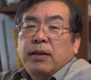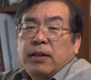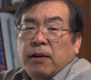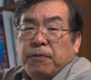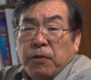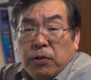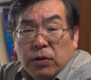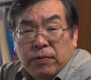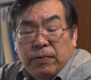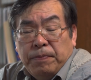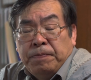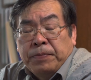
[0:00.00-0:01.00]
Therefore,
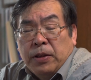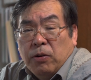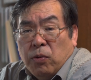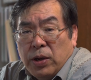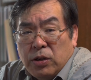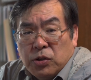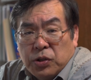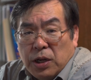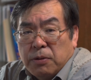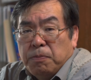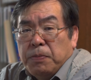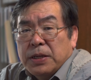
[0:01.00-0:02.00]
when you
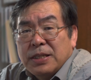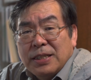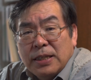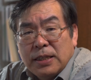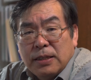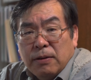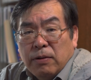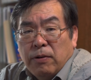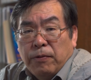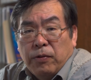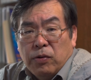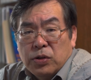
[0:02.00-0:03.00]
start business,
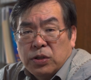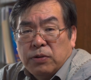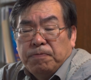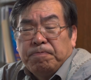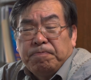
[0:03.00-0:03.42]
of course,